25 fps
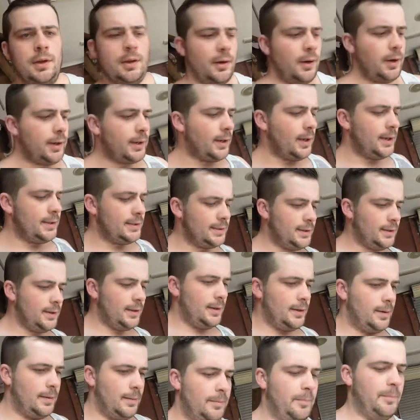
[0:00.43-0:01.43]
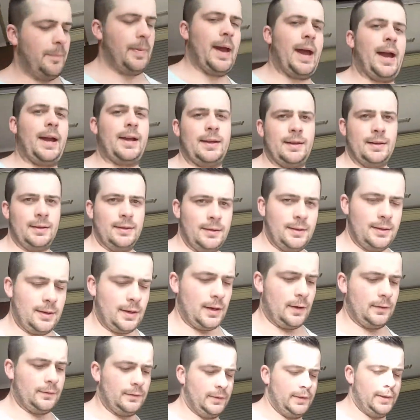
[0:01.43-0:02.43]
Alright guys, I'm back
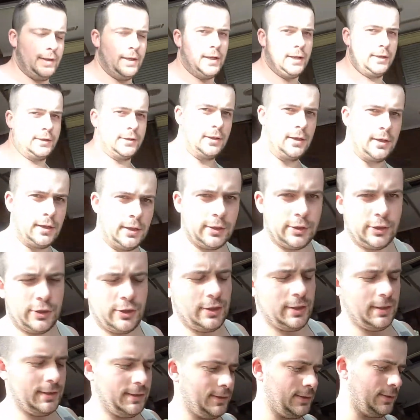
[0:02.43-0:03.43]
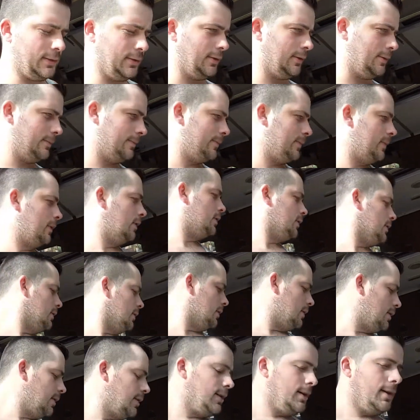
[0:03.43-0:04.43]
after that shitstorm.
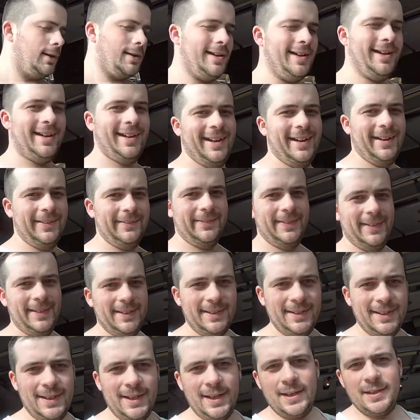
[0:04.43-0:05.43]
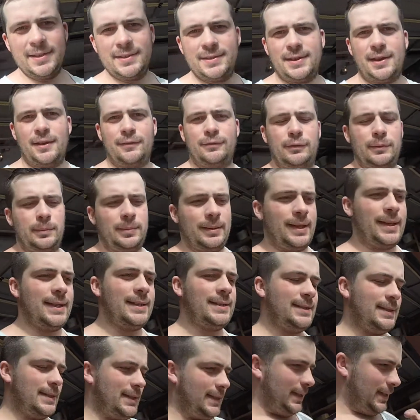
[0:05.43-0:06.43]
Um, so I've
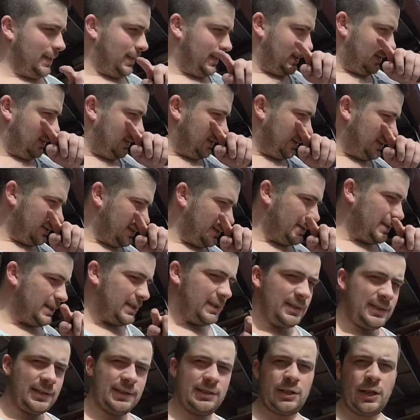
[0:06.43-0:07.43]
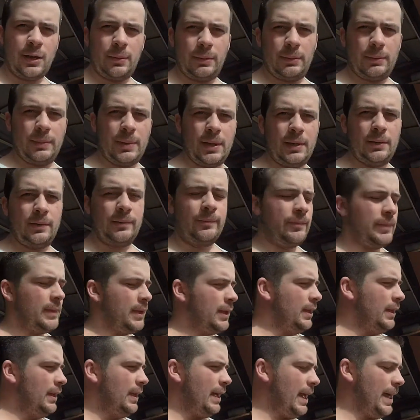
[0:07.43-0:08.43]
replaced the, the timing belt
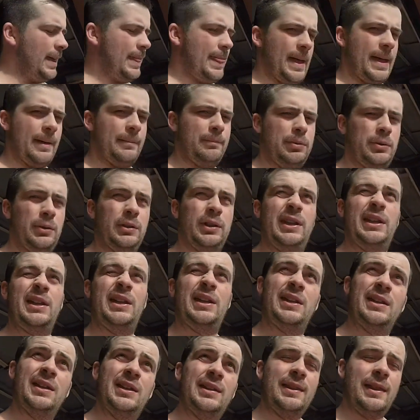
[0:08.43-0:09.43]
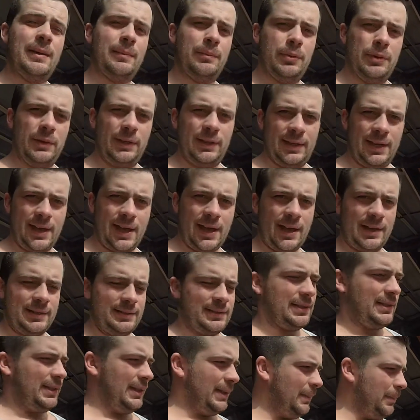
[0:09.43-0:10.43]
and that pulley. That pulley now
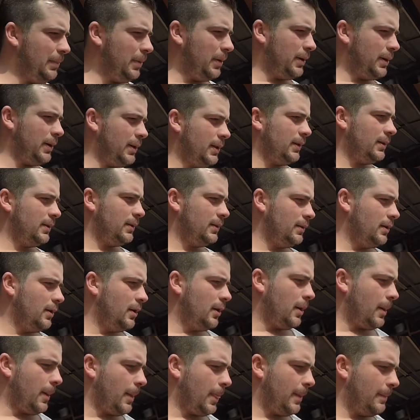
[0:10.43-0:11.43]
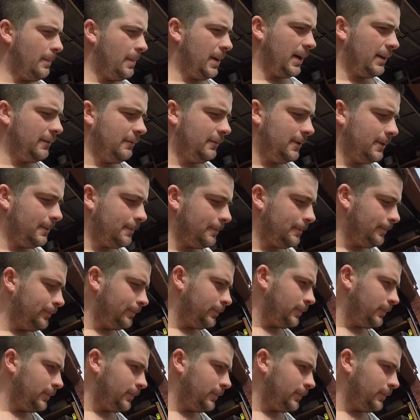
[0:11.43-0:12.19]
has a lip on it, on the back of it.